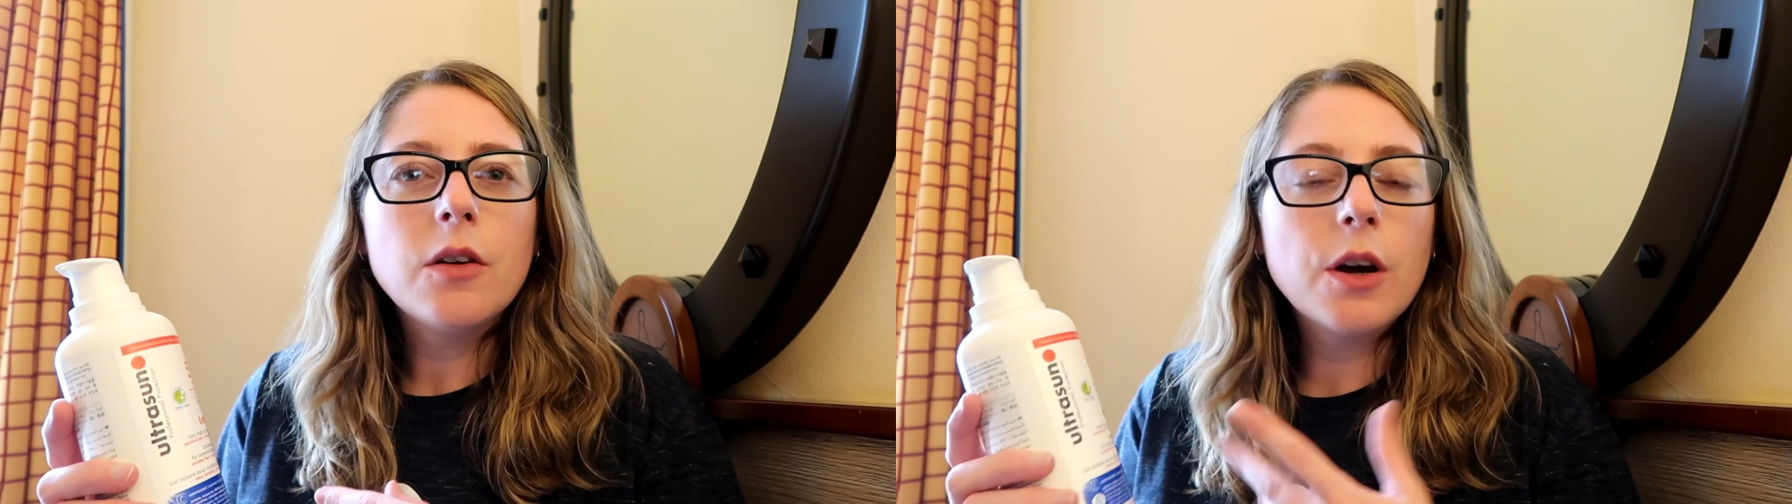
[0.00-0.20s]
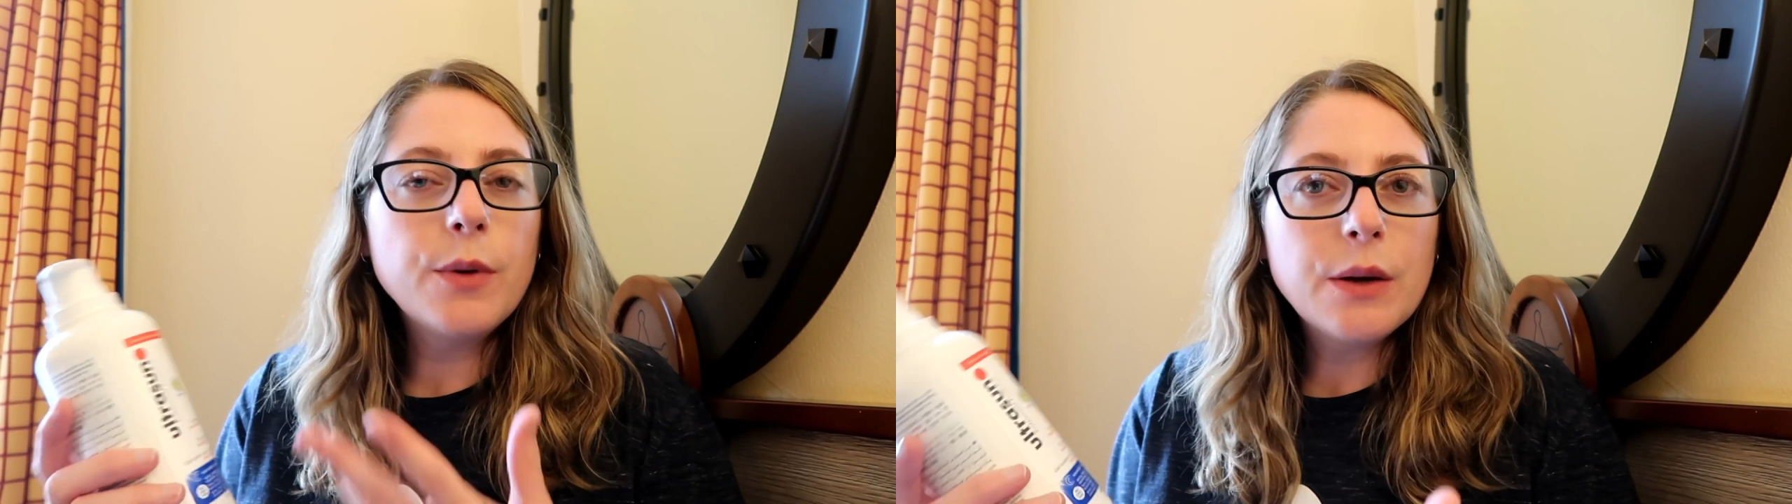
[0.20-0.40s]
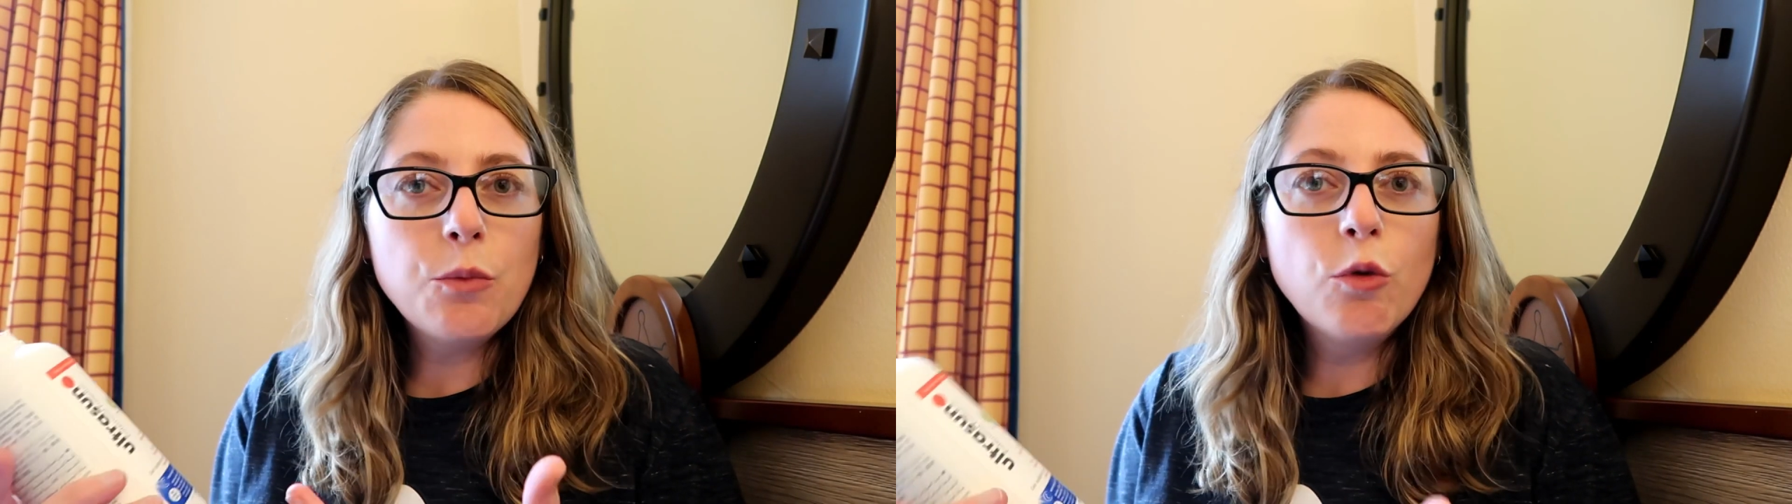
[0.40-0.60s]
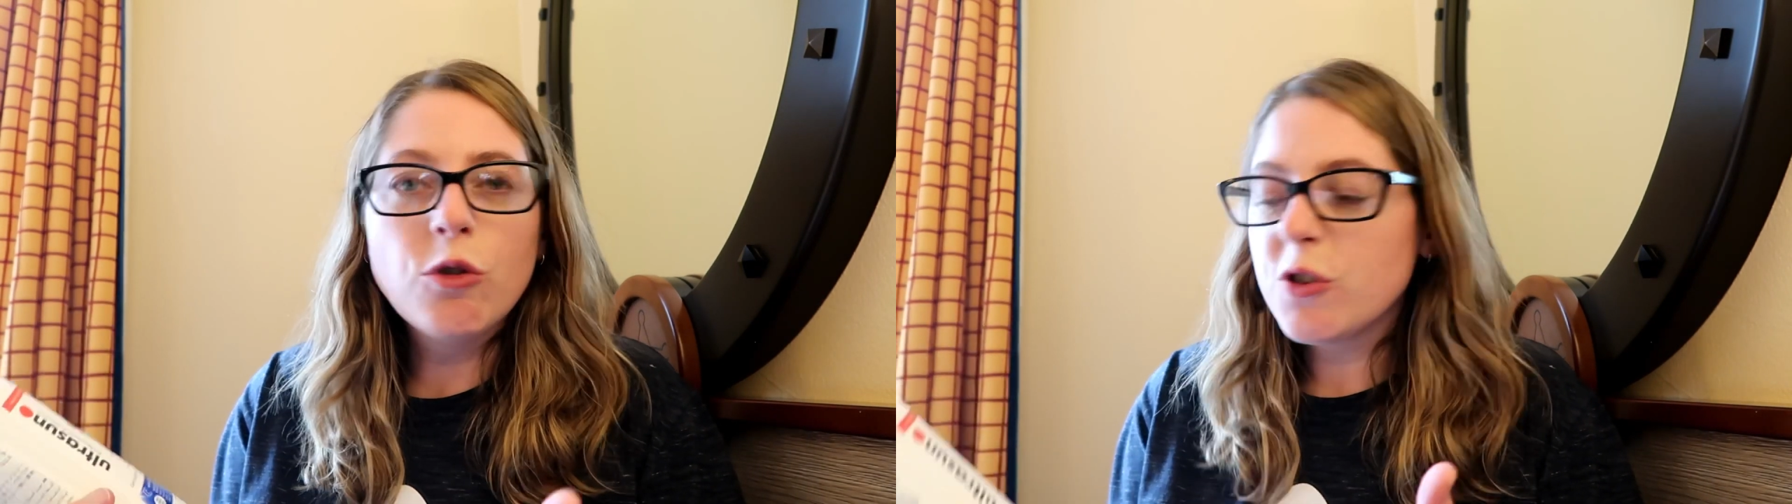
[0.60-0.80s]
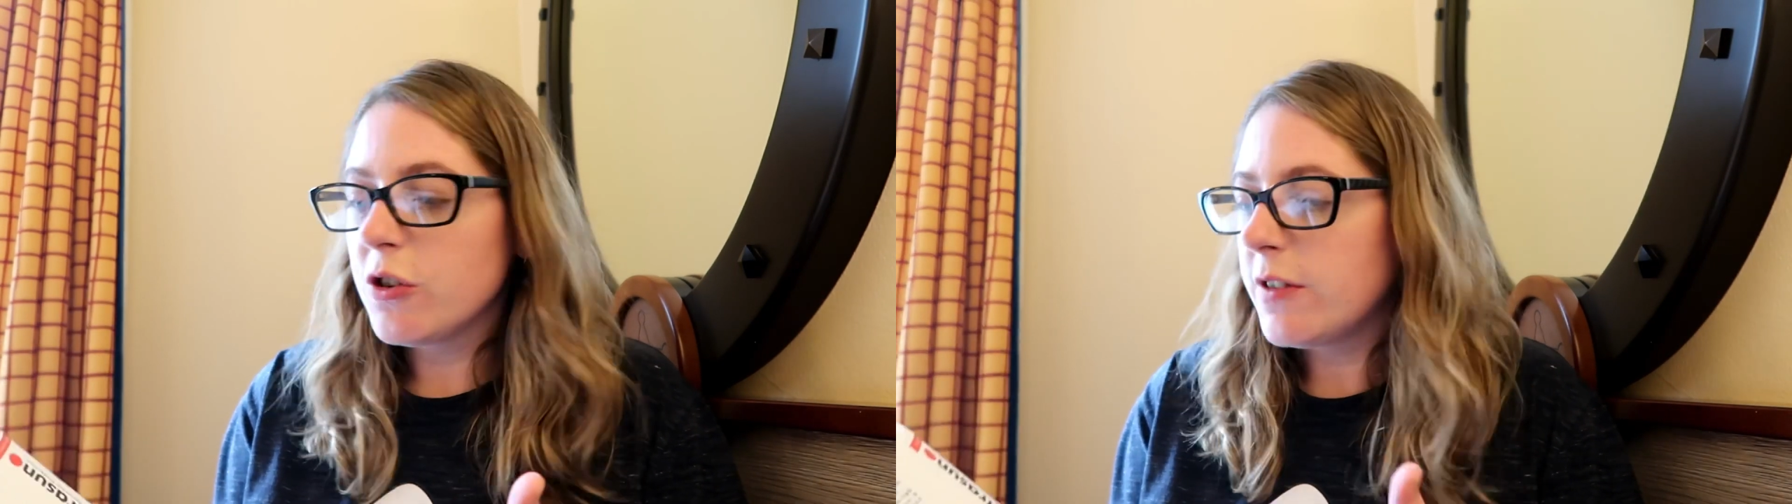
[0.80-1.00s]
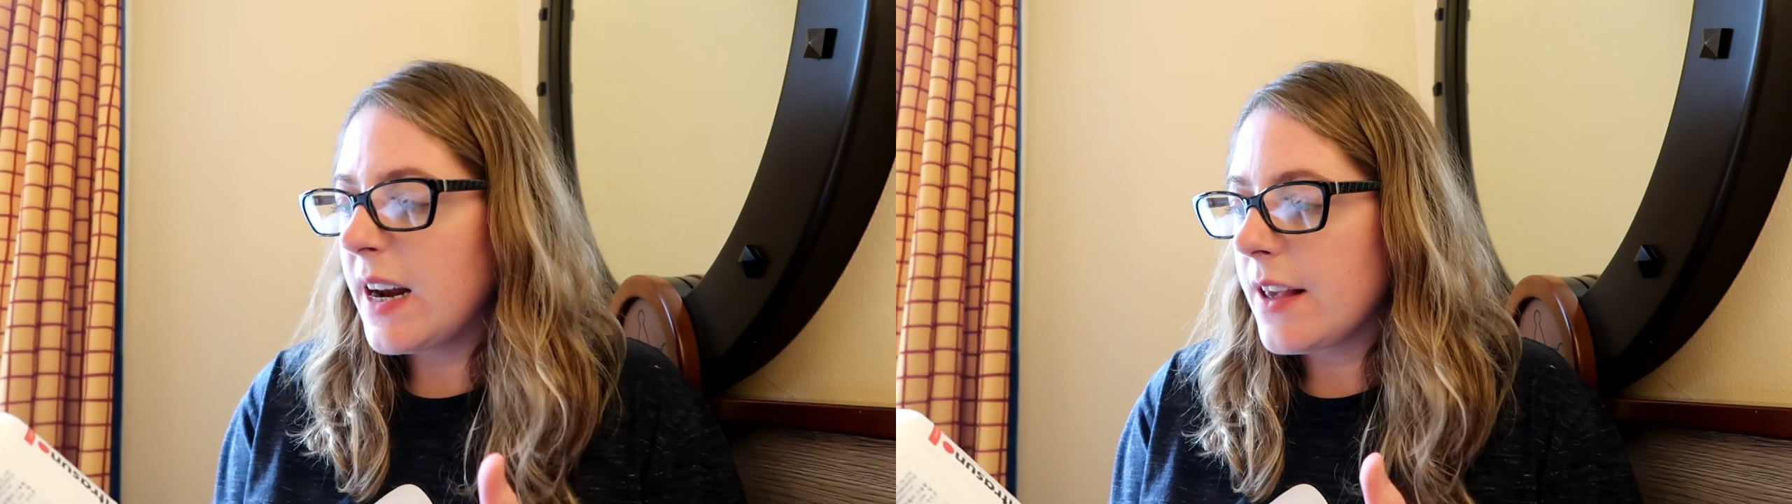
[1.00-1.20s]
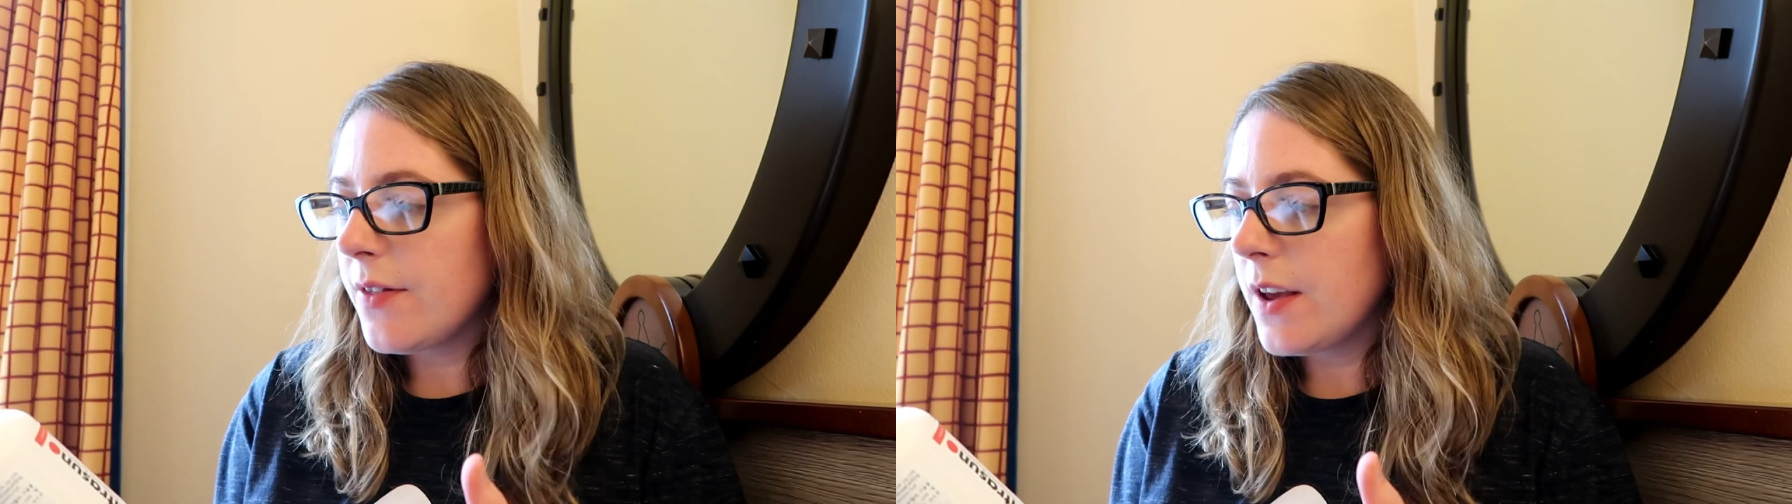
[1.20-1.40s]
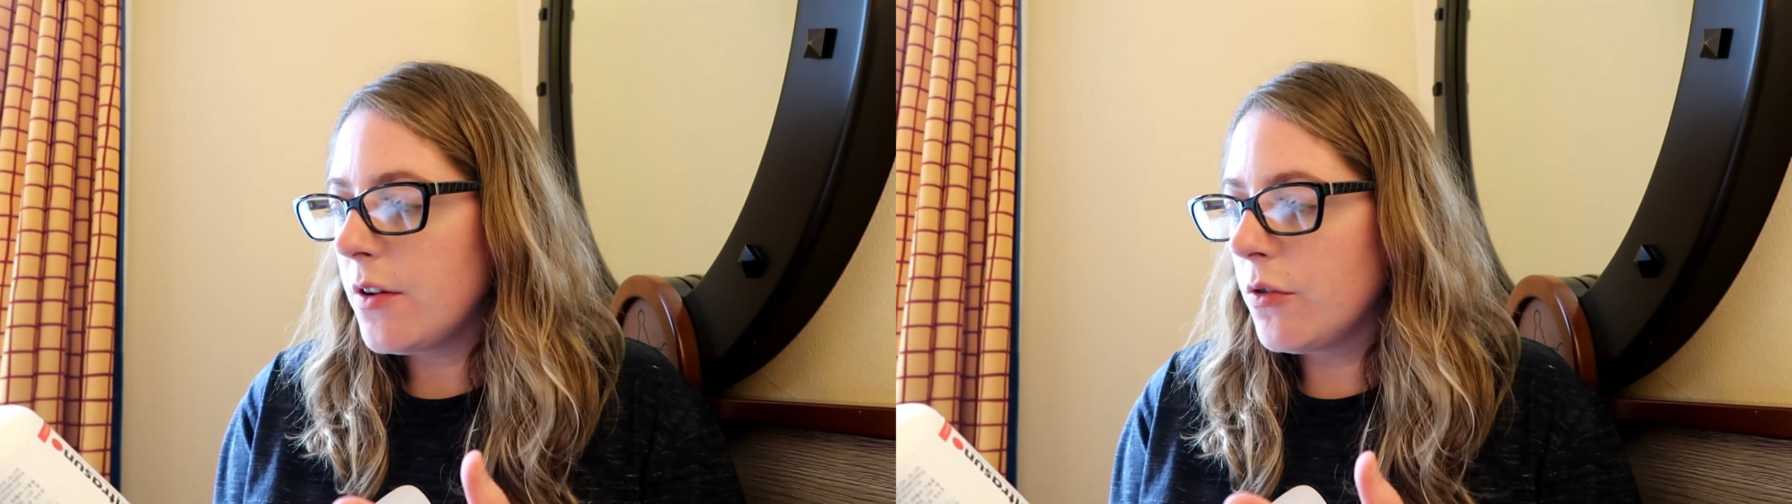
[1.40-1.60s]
going in water or anything,